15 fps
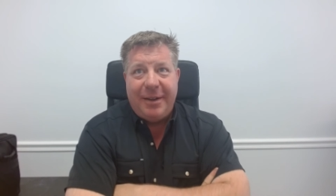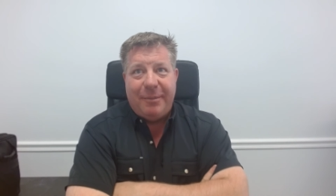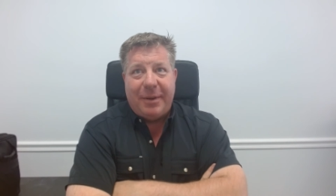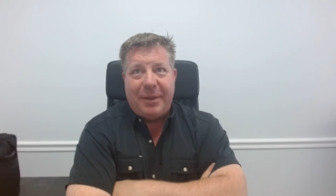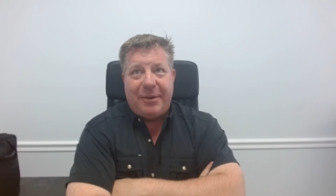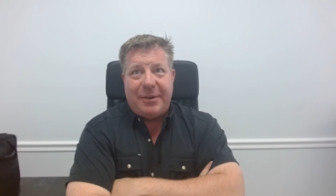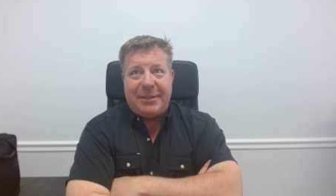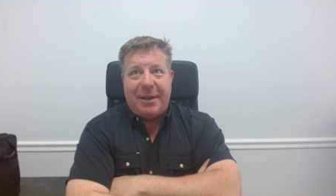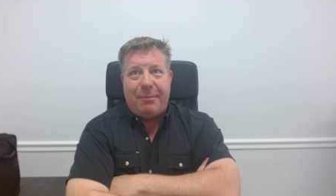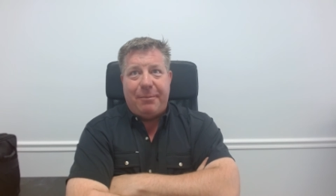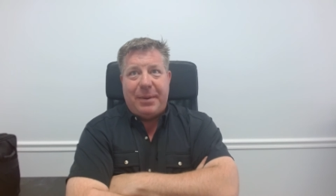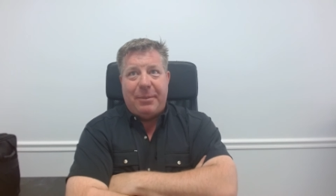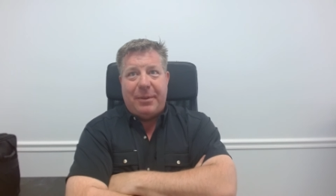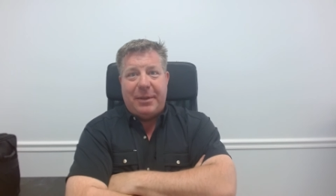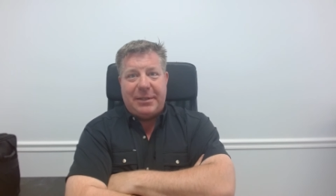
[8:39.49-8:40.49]
But there's some
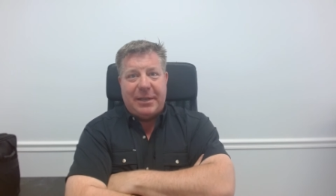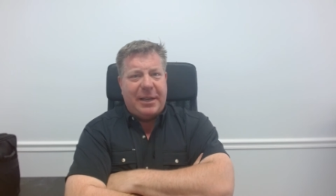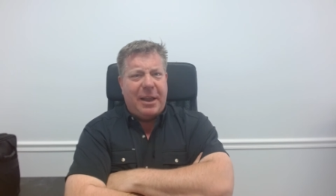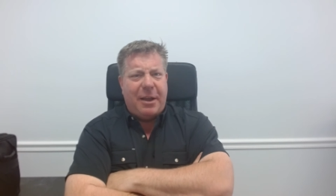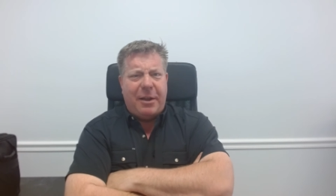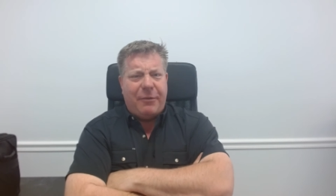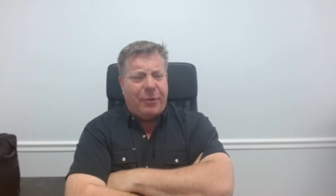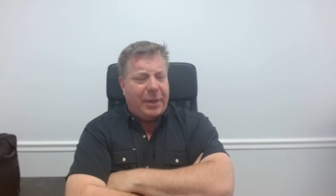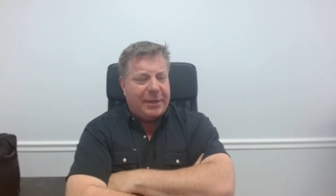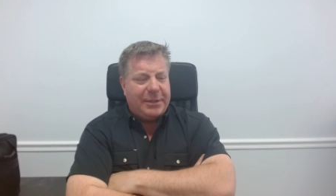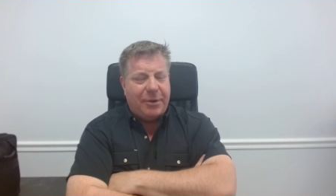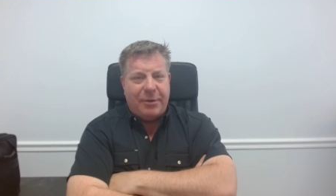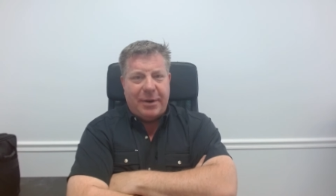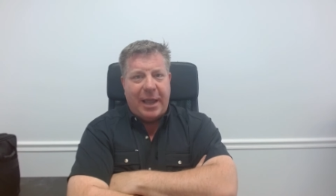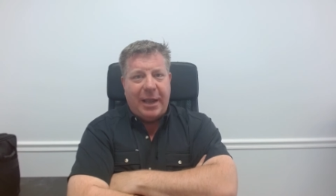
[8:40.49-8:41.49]
people that say, eh, everything's
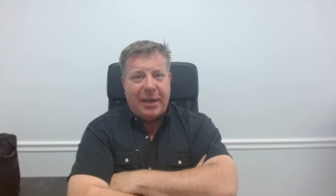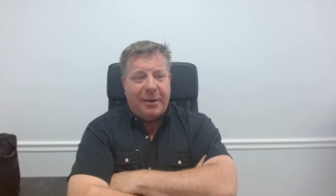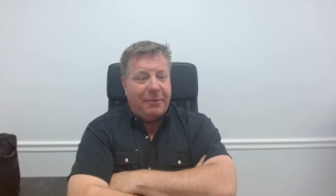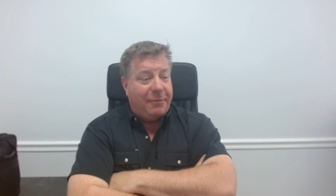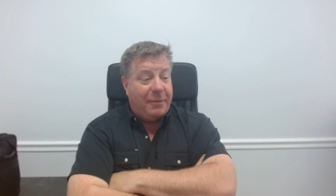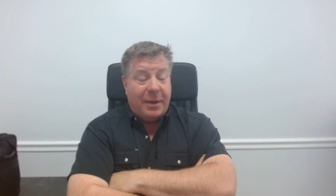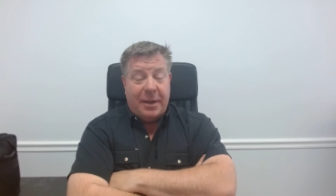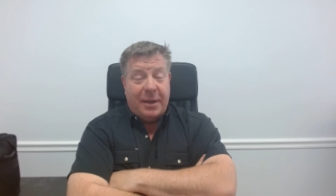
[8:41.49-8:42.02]
so negative.